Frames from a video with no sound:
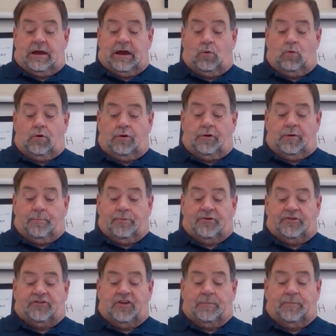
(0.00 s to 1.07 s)
I want a
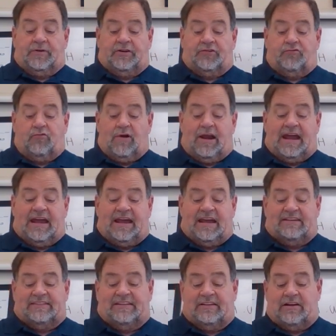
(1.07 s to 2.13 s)
precipitous
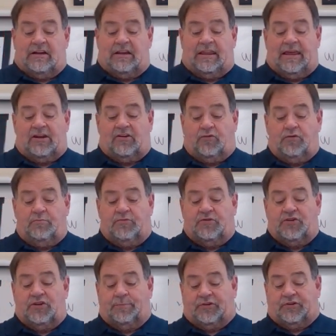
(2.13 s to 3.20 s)
rise in the classroom
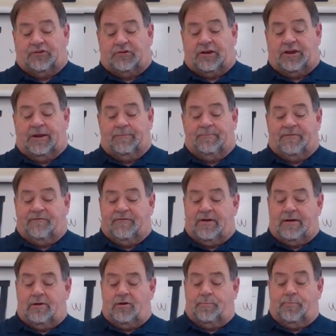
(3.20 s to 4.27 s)
temperature, keep the
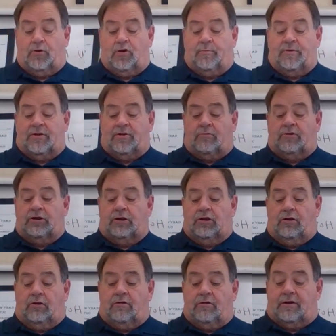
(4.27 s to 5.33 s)
fire department on
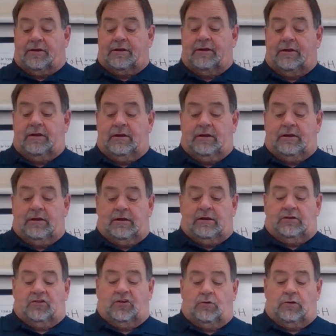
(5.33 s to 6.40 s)
alert.
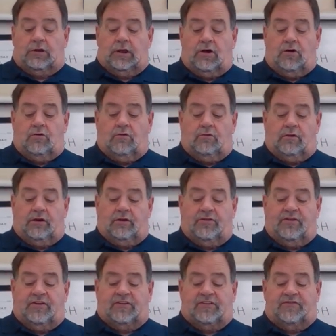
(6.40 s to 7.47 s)
So along
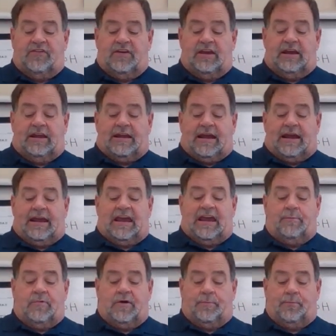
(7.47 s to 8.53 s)
this vein, I
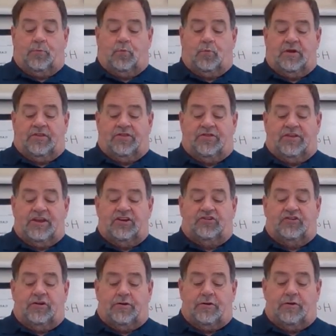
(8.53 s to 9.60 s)
came up with
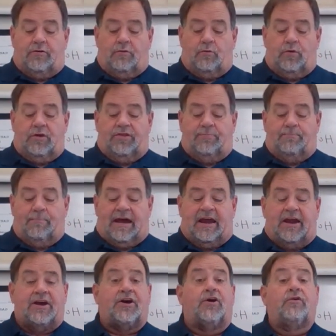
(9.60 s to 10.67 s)
this year with
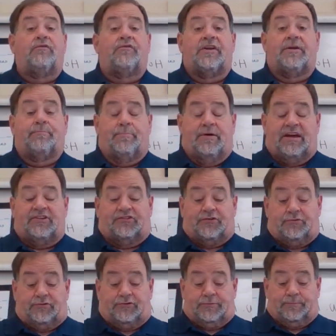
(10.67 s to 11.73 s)
my COVID
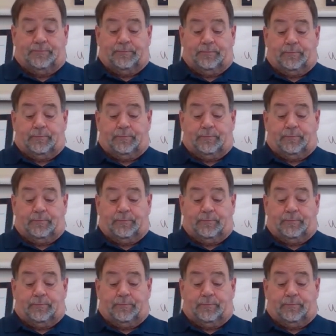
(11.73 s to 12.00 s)
busters.